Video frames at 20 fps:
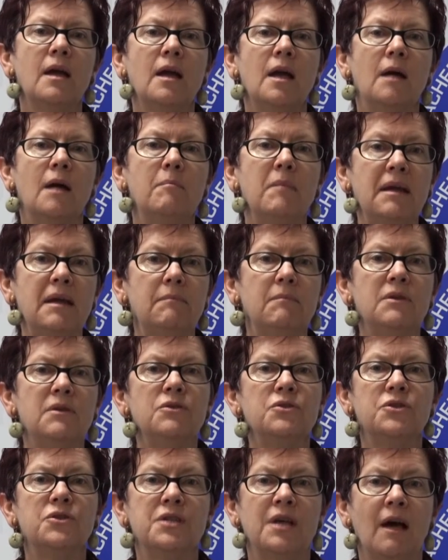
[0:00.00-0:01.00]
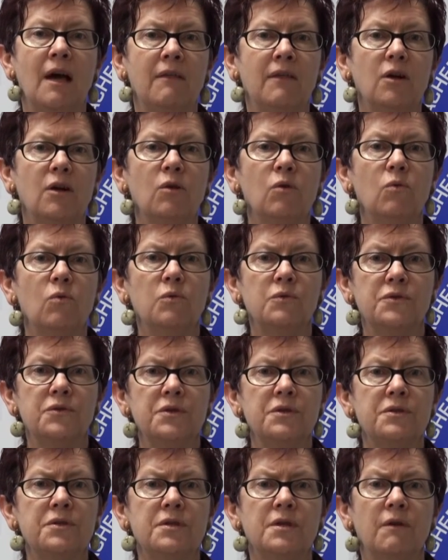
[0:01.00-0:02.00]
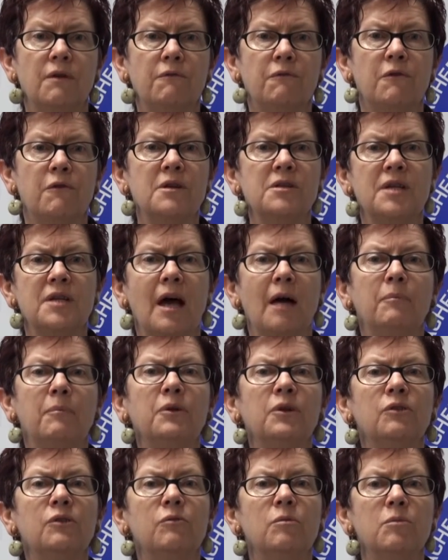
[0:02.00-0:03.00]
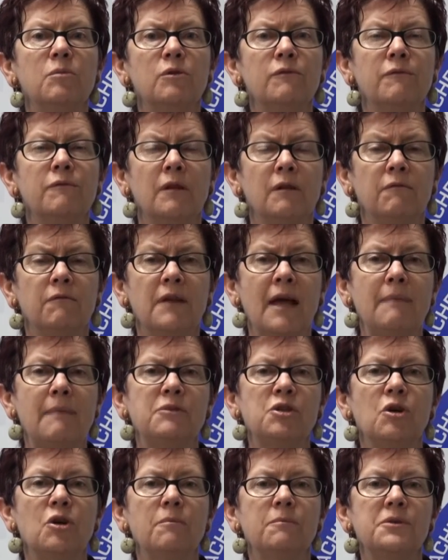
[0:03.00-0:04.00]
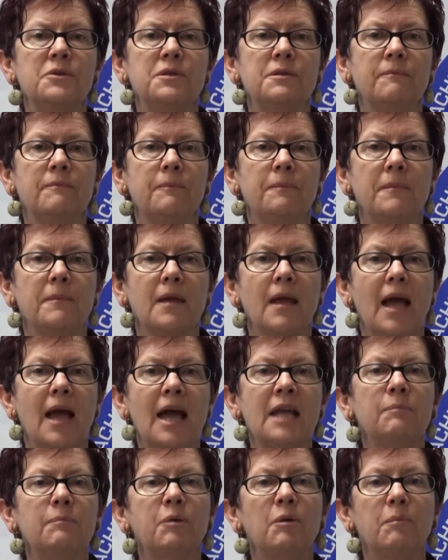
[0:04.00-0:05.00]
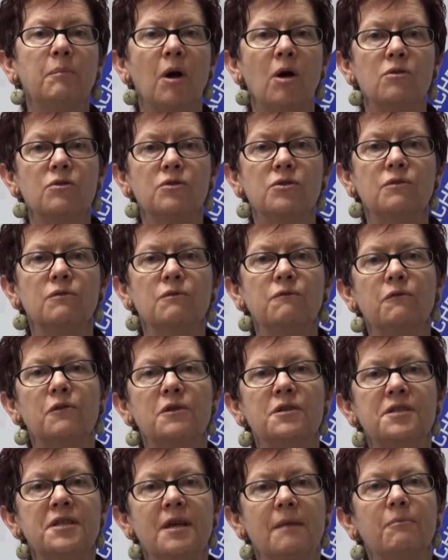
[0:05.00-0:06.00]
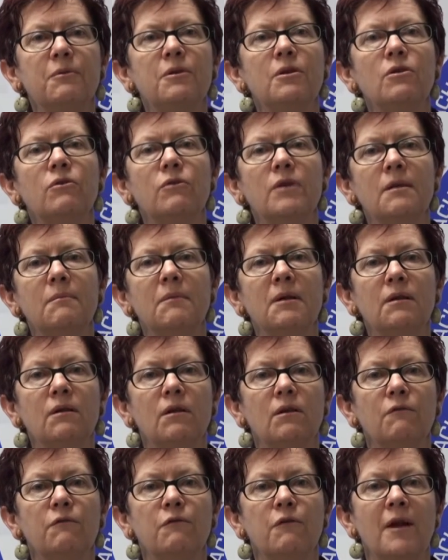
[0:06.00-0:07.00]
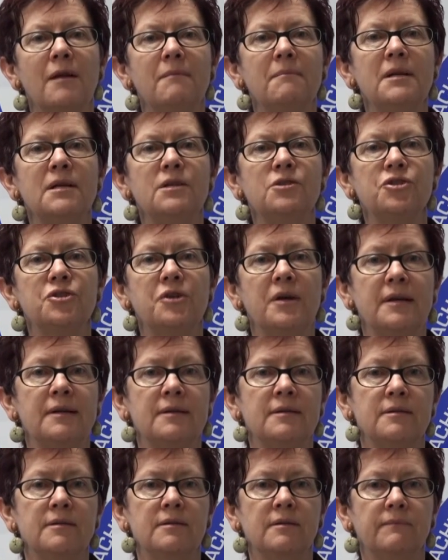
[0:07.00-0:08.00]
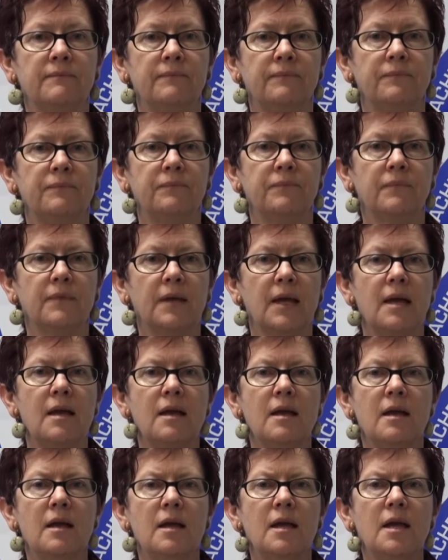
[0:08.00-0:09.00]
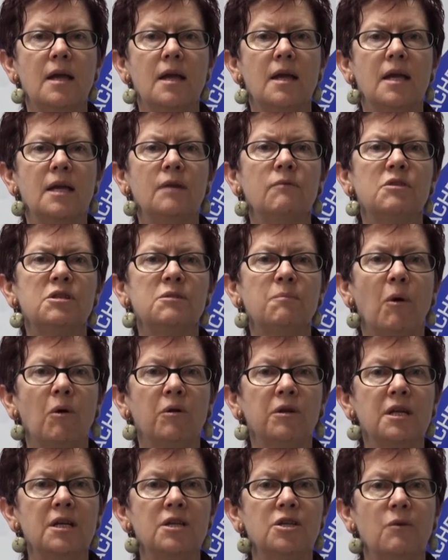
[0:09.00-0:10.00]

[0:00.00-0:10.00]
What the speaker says: amendments to other clauses, for example the removal of laptops, and a proposal for a separate agreement for administrators. In responding